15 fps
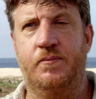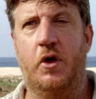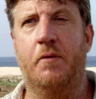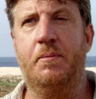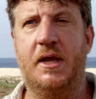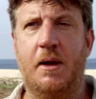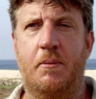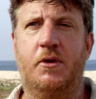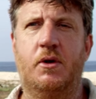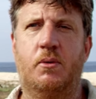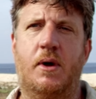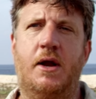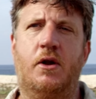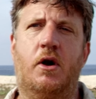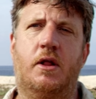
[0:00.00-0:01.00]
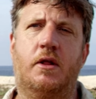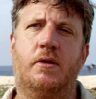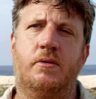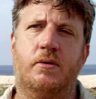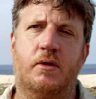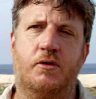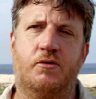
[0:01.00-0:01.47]
I've been coming to Raine
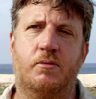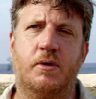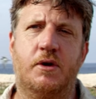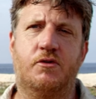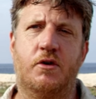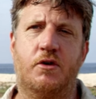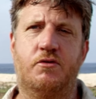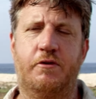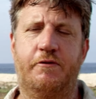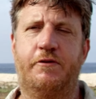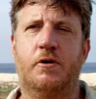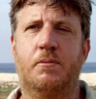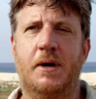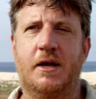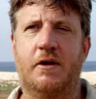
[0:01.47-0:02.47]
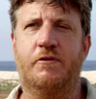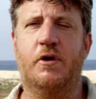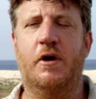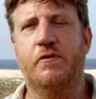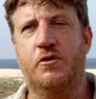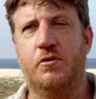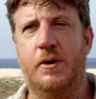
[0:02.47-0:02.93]
Island as a researcher and filmmaker for
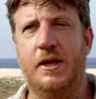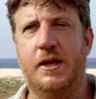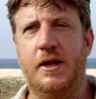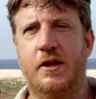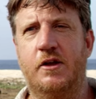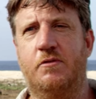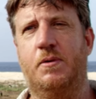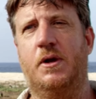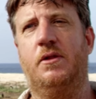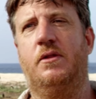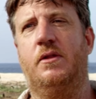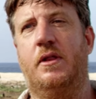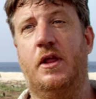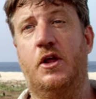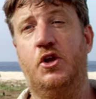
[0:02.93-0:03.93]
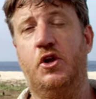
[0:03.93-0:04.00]
over 20 years, but I've